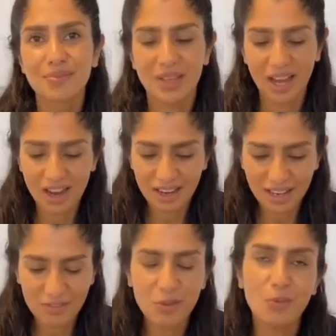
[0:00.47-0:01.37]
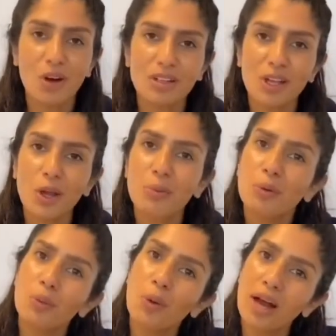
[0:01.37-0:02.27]
Hi everyone, hope
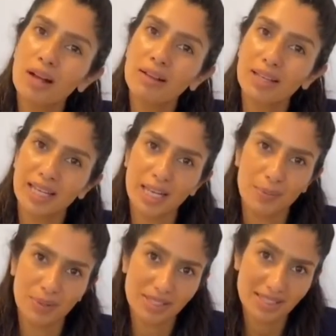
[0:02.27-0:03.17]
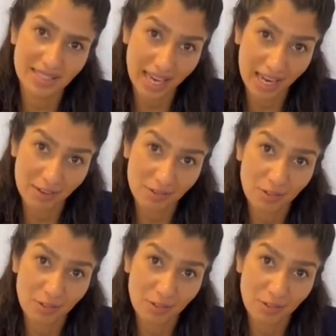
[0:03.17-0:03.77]
you're well and keeping safe.